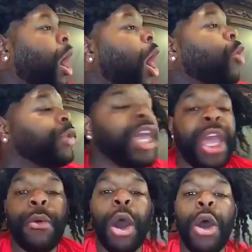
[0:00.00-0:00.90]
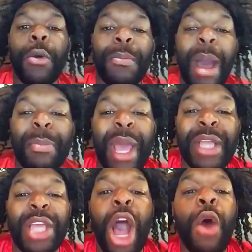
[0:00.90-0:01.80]
Oh, yeah. Oh, my
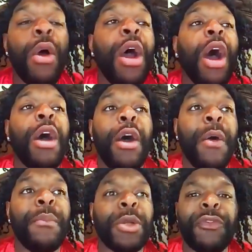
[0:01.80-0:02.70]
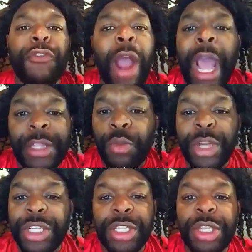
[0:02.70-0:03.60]
bad, y'all. Friday,
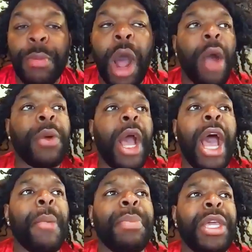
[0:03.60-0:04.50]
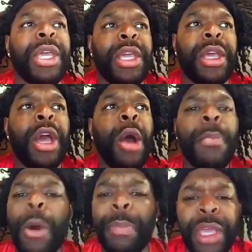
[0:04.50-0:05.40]
which is tomorrow, I'll be in
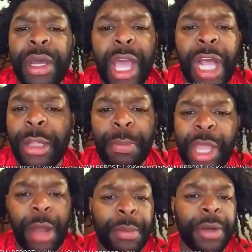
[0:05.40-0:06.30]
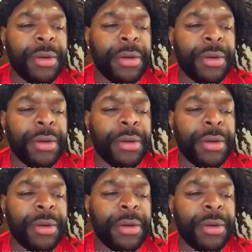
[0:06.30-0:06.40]
Mobile, Alabama.